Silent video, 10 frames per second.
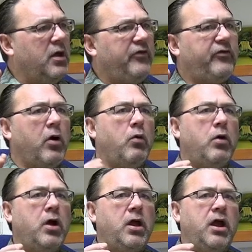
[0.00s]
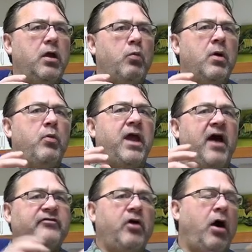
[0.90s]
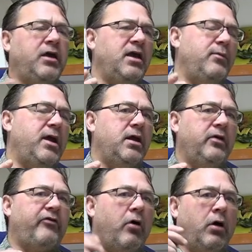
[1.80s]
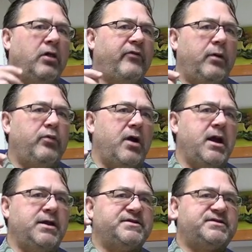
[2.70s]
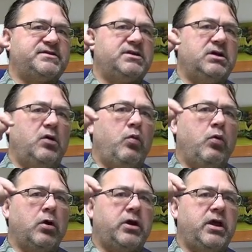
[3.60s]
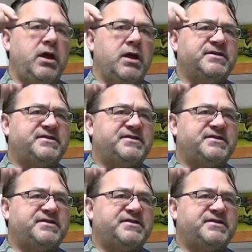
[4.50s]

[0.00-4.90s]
So when we have talking meetings, all of our brains work in